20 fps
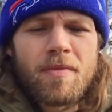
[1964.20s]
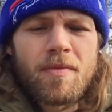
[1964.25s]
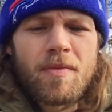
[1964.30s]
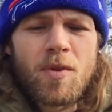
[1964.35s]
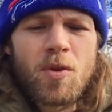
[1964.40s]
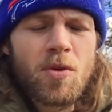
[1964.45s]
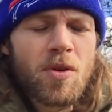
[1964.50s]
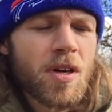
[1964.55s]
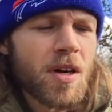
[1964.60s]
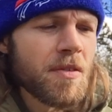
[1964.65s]

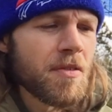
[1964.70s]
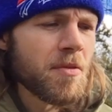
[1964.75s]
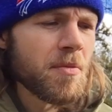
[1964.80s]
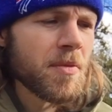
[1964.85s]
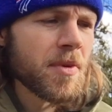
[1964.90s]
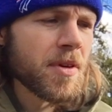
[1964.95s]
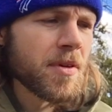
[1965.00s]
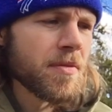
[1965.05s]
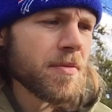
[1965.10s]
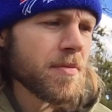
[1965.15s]
No
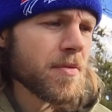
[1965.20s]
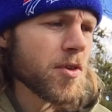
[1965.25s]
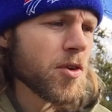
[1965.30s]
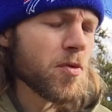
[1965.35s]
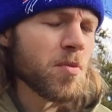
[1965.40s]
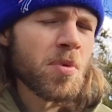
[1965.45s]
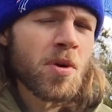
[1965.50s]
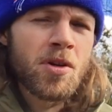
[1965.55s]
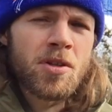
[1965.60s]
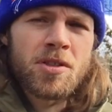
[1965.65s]
government, no
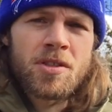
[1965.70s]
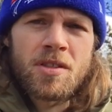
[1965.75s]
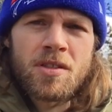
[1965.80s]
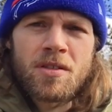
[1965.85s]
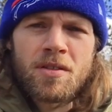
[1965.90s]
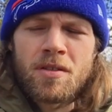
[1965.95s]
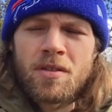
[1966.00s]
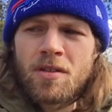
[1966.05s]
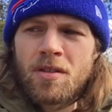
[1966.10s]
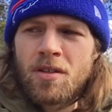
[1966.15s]

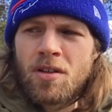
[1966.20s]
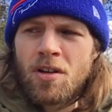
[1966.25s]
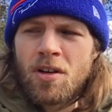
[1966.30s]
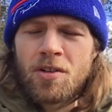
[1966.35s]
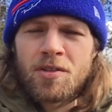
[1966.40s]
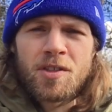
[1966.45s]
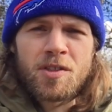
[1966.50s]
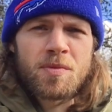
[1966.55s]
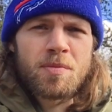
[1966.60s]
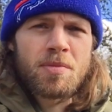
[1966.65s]
person
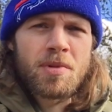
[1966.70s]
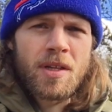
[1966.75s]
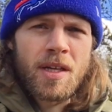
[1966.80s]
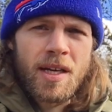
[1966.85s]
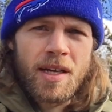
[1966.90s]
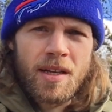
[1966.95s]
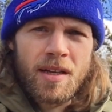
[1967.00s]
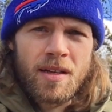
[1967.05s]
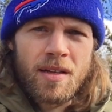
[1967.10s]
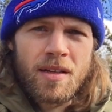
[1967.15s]
on this
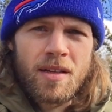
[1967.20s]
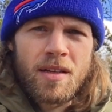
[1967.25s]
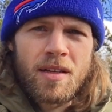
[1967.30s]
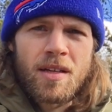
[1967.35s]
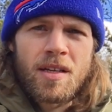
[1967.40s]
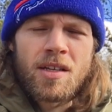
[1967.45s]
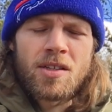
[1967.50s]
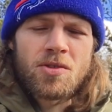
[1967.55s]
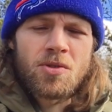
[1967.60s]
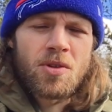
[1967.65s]
planet
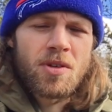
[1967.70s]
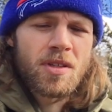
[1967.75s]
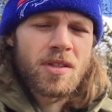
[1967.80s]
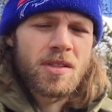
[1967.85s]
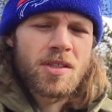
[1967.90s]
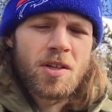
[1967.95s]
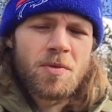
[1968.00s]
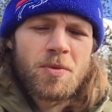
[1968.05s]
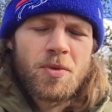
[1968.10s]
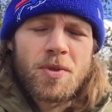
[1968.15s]
is going to
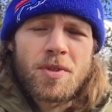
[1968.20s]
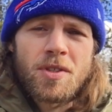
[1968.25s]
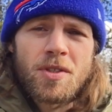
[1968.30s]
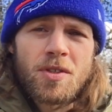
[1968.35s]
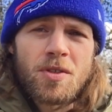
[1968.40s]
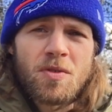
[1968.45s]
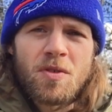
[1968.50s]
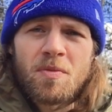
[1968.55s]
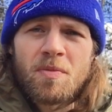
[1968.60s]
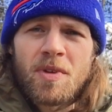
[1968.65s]
tell me what
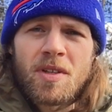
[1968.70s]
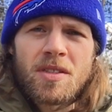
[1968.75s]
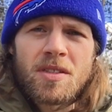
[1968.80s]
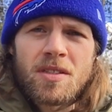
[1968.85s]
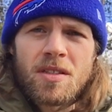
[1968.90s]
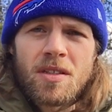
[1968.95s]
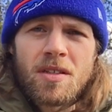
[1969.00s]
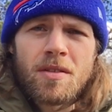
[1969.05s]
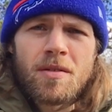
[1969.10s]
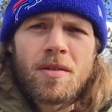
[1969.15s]
to do with my
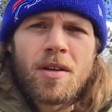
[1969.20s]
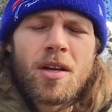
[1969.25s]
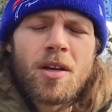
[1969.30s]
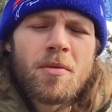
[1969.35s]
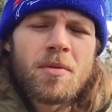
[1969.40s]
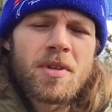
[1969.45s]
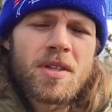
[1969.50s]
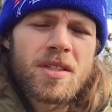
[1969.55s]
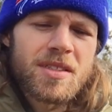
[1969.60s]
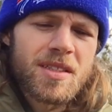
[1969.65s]
son,
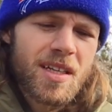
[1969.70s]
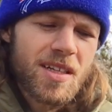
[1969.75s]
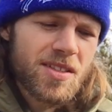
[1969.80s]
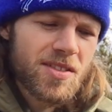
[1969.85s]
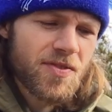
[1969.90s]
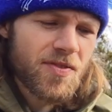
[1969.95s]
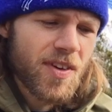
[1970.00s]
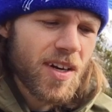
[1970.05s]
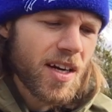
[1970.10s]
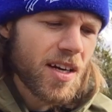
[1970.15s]
because that is a
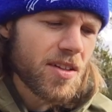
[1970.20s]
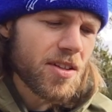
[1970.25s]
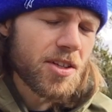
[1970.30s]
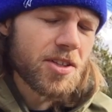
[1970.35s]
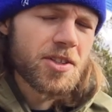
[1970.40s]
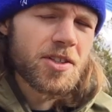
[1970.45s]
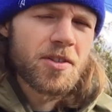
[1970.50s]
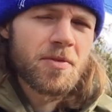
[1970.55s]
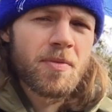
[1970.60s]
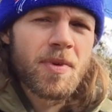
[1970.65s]

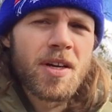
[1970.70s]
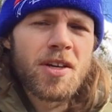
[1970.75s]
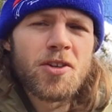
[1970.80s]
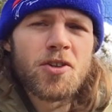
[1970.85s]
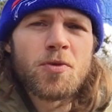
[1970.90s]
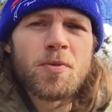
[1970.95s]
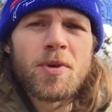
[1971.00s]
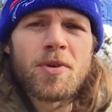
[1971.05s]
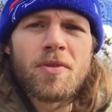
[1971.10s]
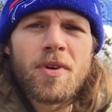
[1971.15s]
violation of my
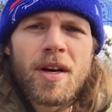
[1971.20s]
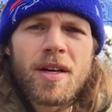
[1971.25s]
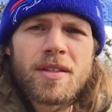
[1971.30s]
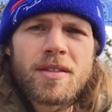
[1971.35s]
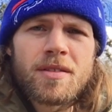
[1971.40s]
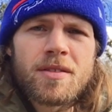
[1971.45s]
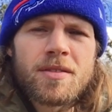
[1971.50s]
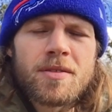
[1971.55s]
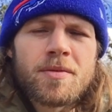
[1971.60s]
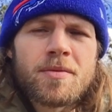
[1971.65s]
human
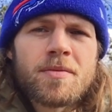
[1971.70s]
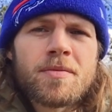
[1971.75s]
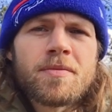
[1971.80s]
rights,